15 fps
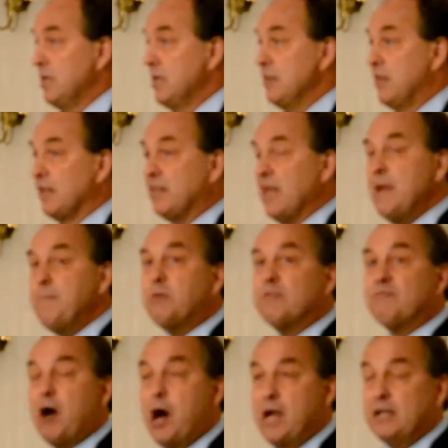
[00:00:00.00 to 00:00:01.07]
that they
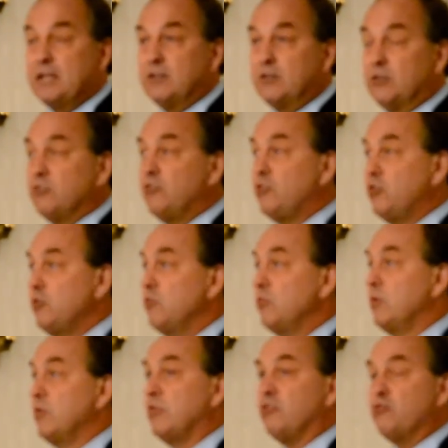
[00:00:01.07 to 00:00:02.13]
provided
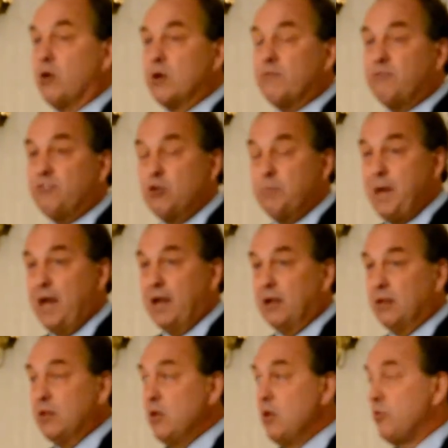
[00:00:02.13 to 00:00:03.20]
to the Joint Review Panel
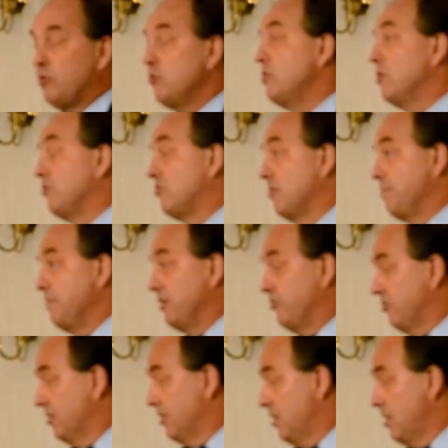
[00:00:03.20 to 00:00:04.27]
through their
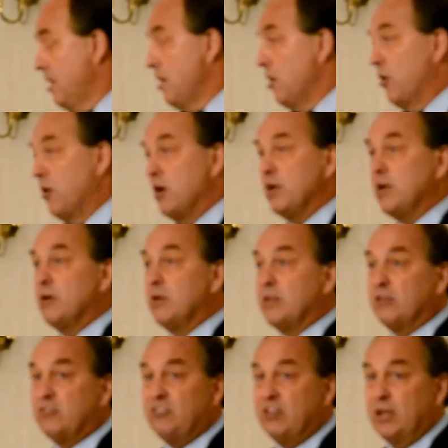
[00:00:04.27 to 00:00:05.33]
submission earlier
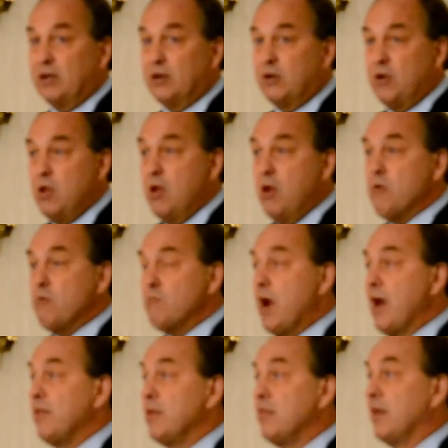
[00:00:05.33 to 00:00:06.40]
this year,
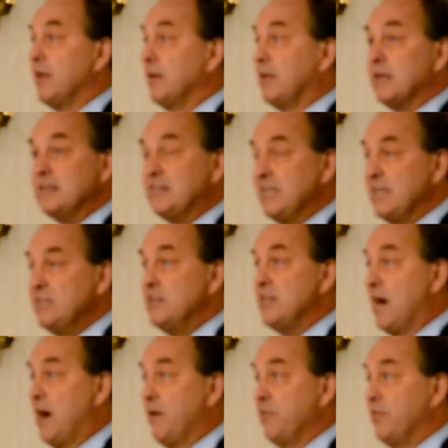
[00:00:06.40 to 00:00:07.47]
rather than continue
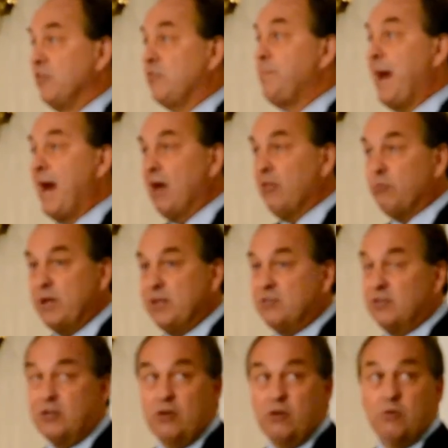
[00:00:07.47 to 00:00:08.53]
down this pathway
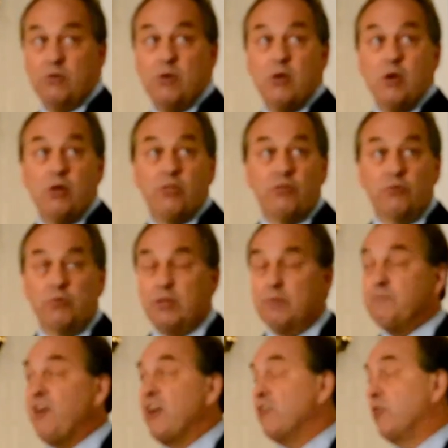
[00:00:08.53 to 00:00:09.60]
to know through the
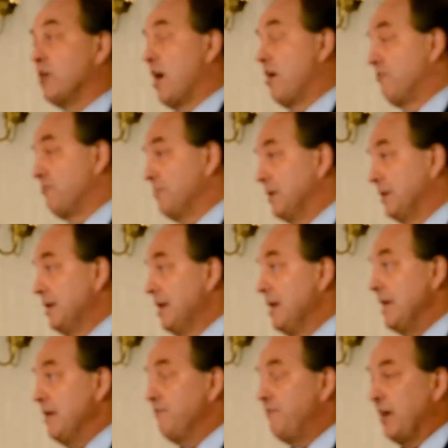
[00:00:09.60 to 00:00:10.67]
federal government
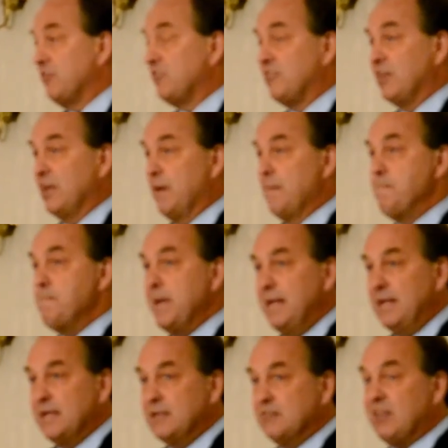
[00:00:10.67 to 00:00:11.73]
investing
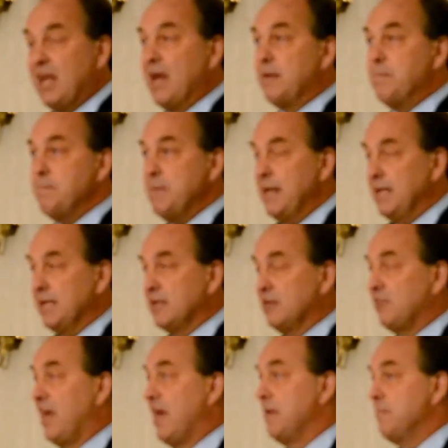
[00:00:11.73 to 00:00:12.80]
millions and
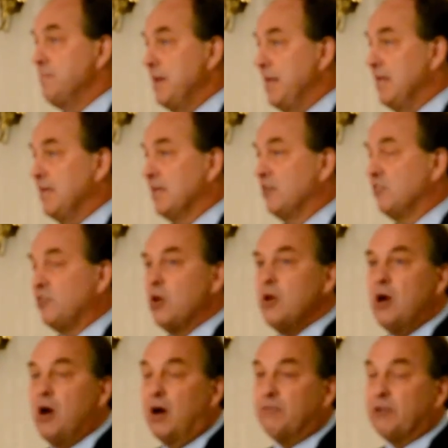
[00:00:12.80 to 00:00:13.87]
millions and millions
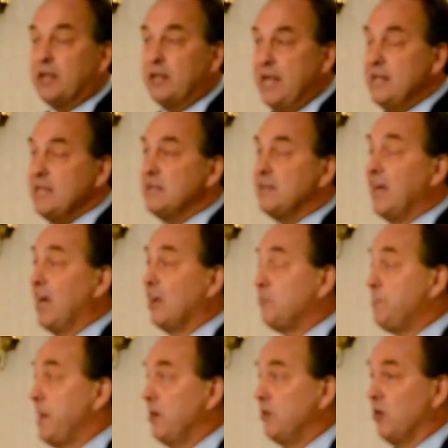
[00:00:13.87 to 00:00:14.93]
of Canadian
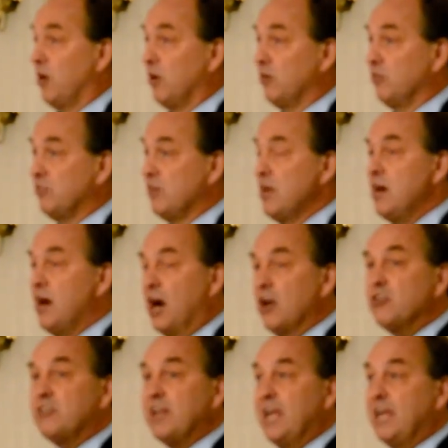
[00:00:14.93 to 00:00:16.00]
taxpayer dollars
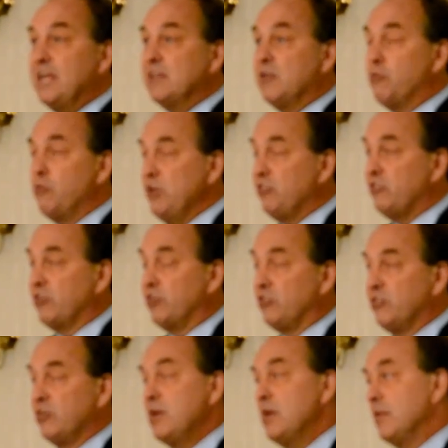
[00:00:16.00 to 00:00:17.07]
undertaking the
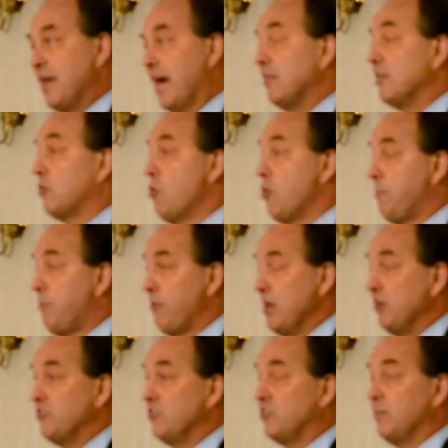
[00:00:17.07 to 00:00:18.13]
research that the
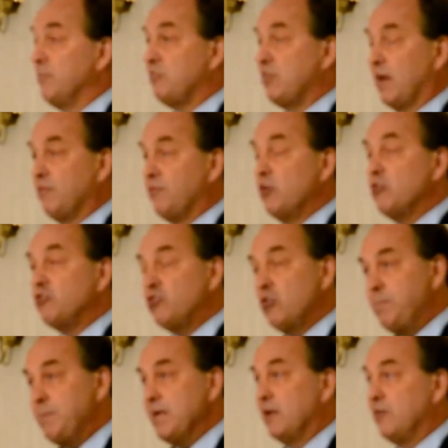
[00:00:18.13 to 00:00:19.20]
corporations themselves
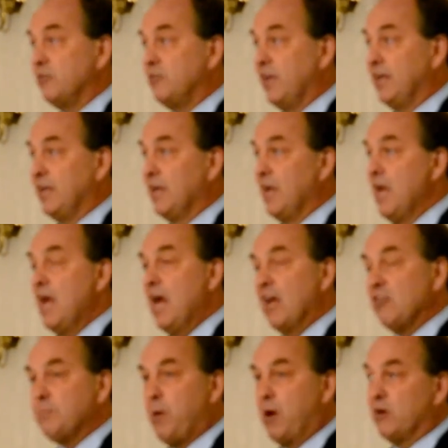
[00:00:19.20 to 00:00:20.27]
should be undertaking
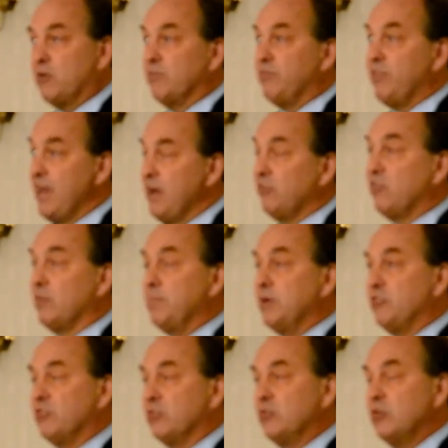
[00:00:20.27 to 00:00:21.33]
as part of their
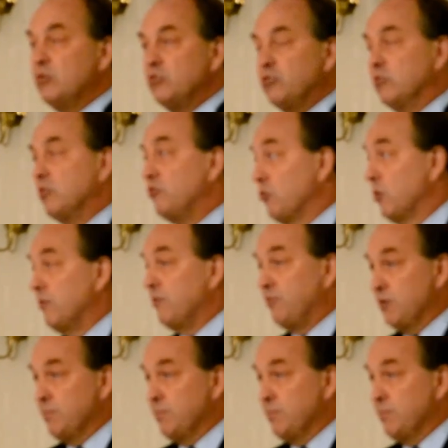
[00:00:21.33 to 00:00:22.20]
submission through the joint review